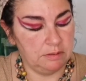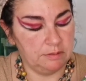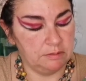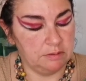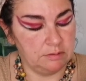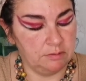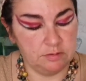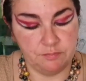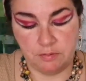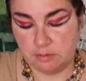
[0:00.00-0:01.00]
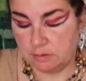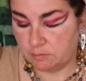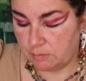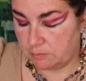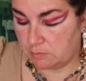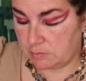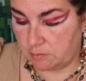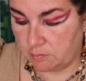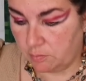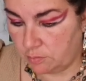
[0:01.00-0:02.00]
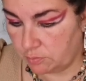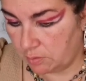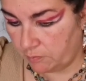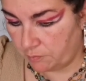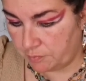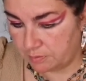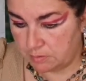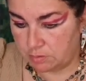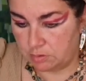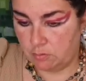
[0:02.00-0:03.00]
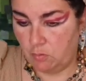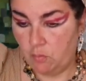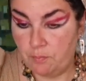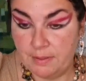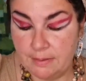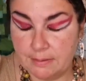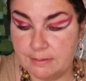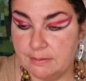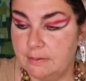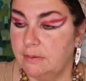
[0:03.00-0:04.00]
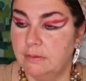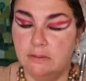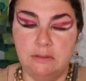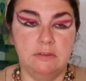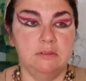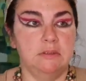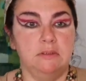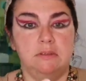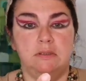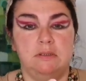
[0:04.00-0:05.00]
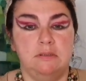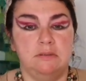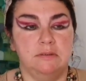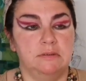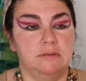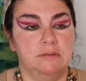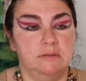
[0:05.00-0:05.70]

I think that I'll spray that one because I want to have a precision opaque and